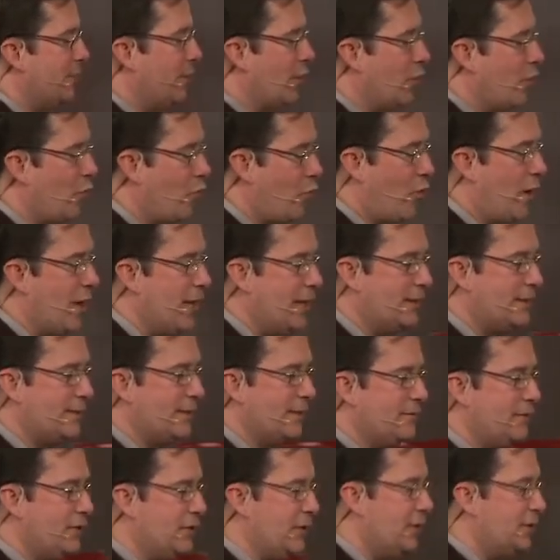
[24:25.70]
of the grace
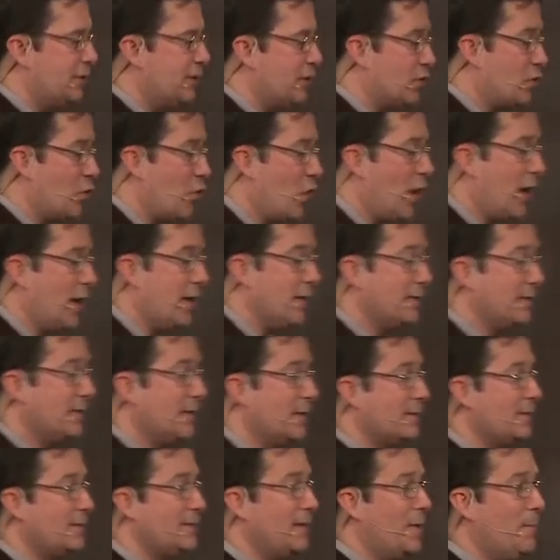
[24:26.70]
of Jesus Christ,
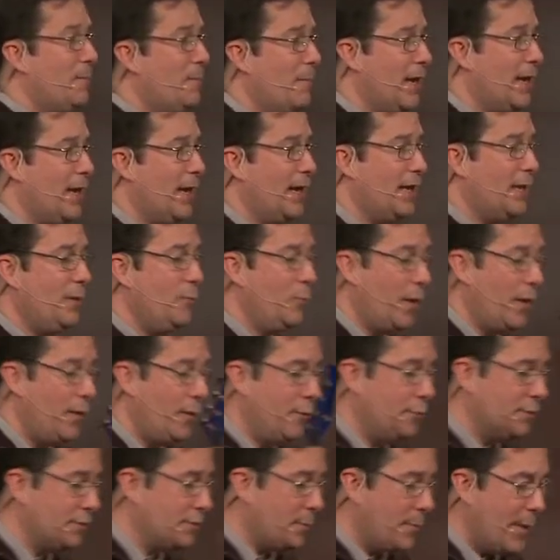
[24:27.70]
somebody, whether
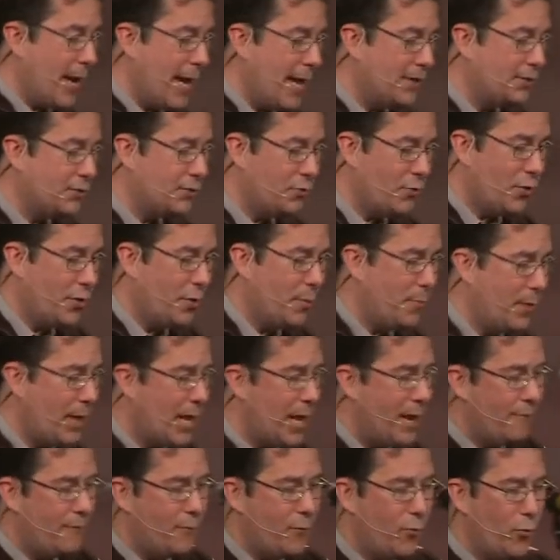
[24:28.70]
it was a pastor on a
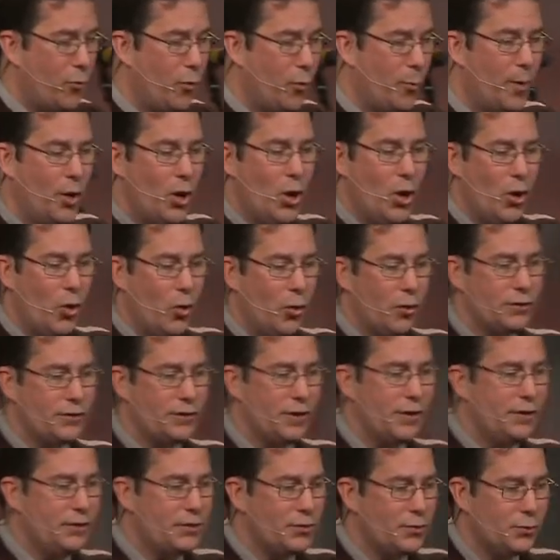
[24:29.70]
platform or a
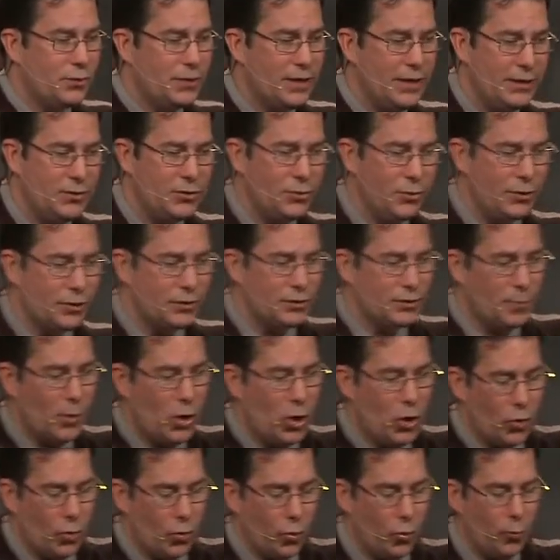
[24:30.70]
Sunday school teacher in a
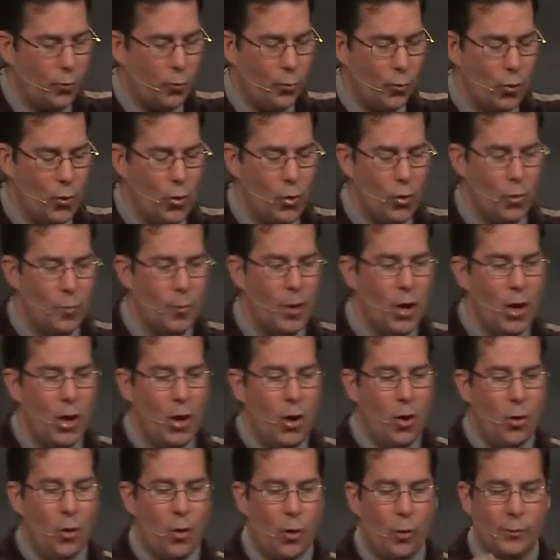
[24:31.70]
small group room
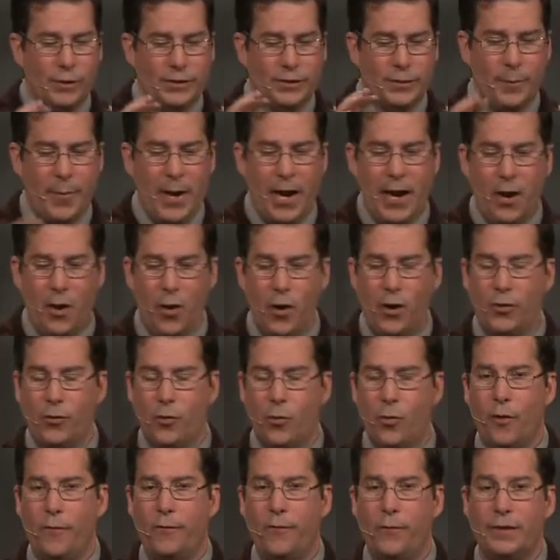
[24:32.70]
or it was a parent
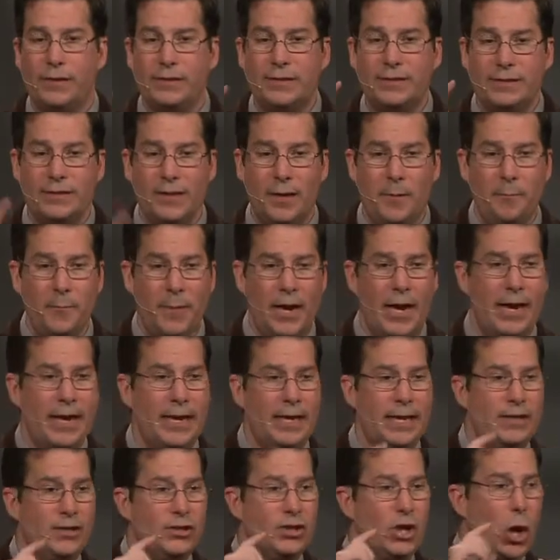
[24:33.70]
or a friend,
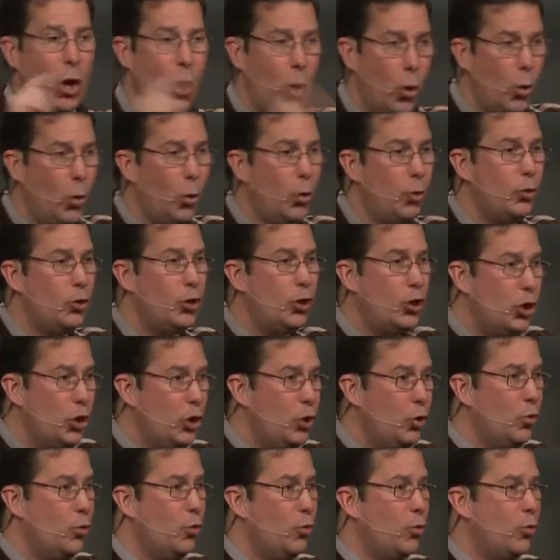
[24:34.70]
somebody told
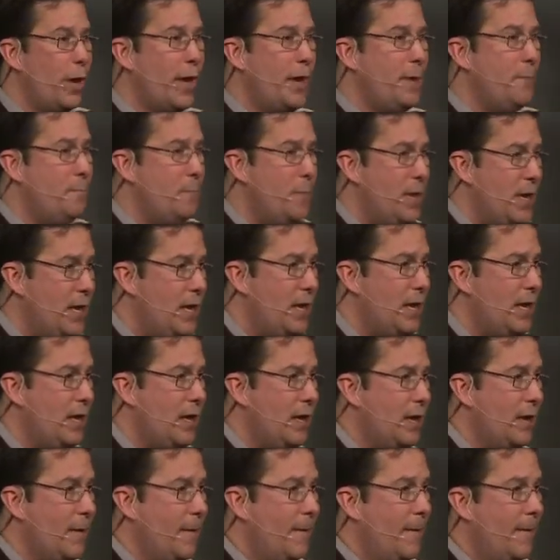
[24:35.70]
you and
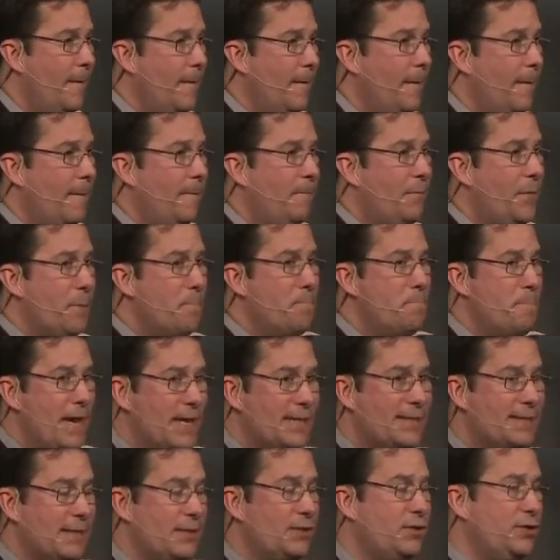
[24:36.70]
me the
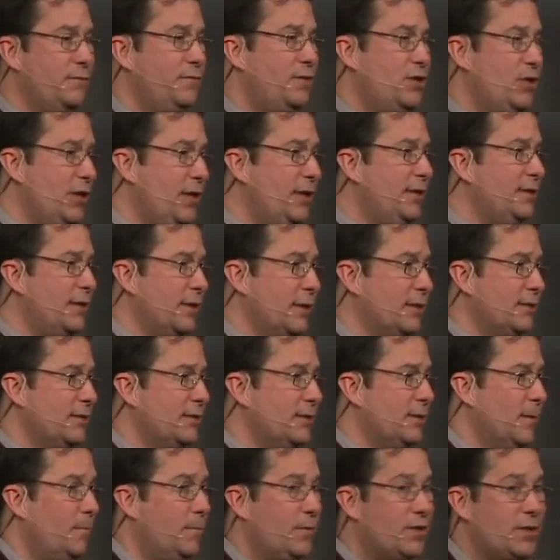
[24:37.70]
message of
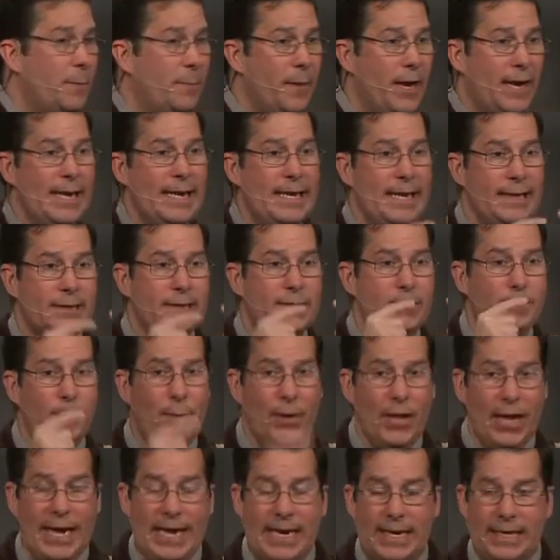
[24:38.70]
Jesus. Somebody
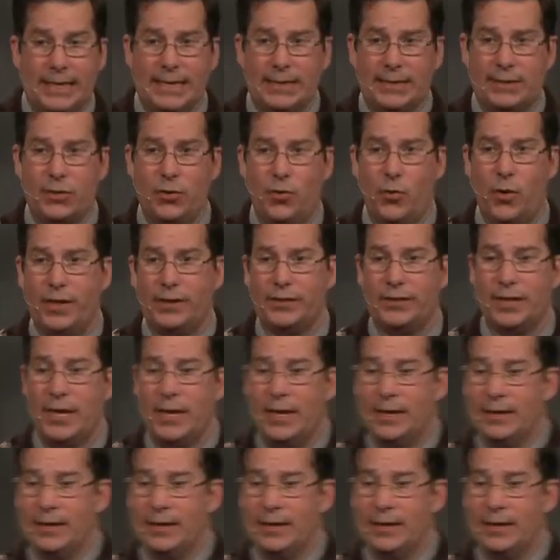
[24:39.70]
explained it to us.